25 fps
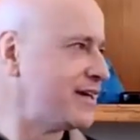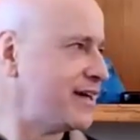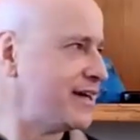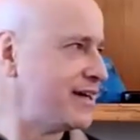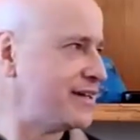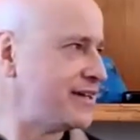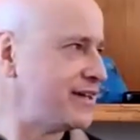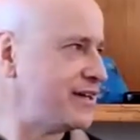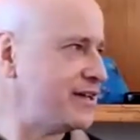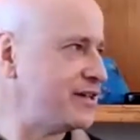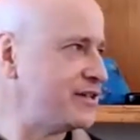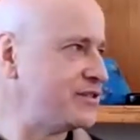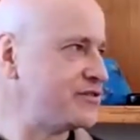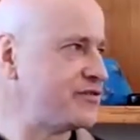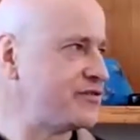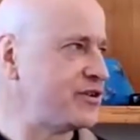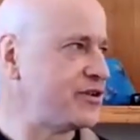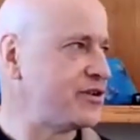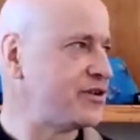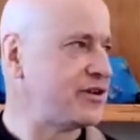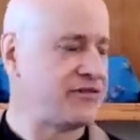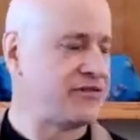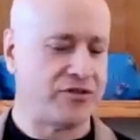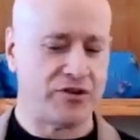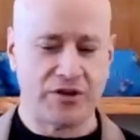And he is
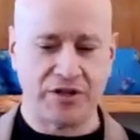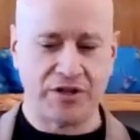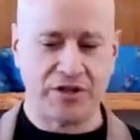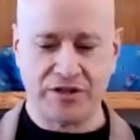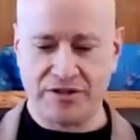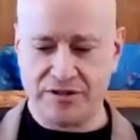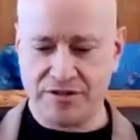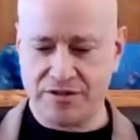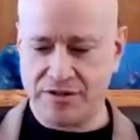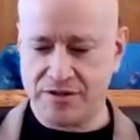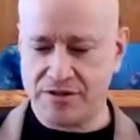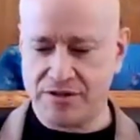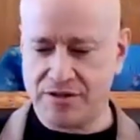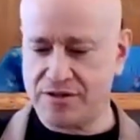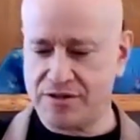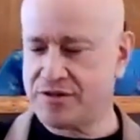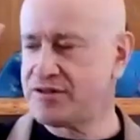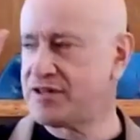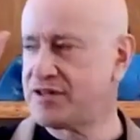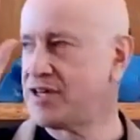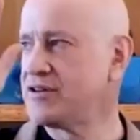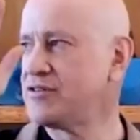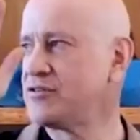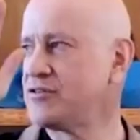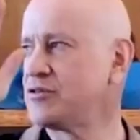very, very
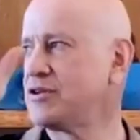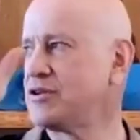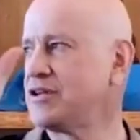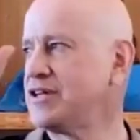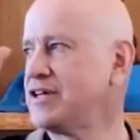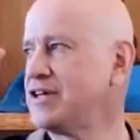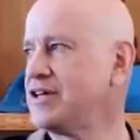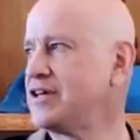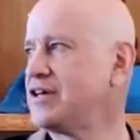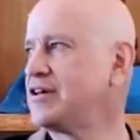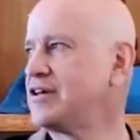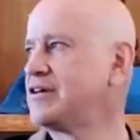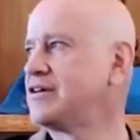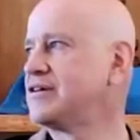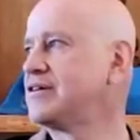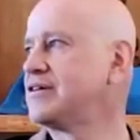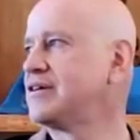tenderly